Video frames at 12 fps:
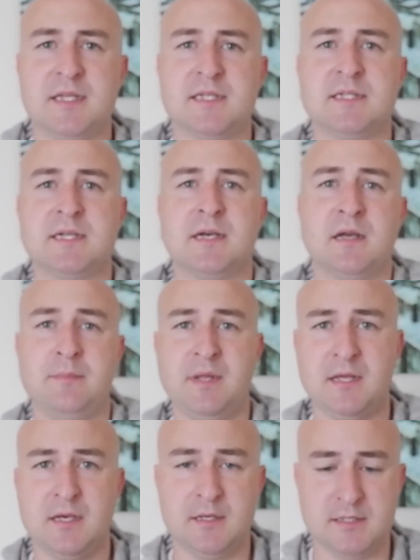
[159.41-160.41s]
this tie
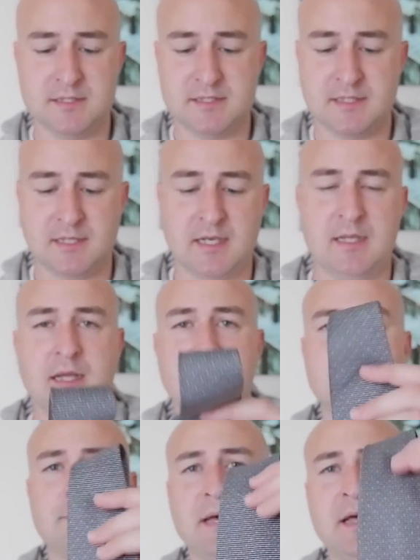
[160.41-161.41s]
because I
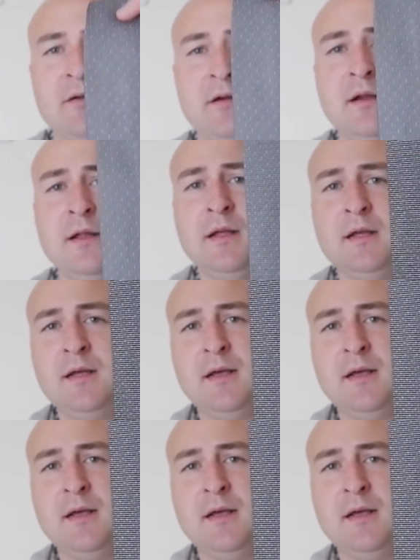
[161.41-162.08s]
like the pattern.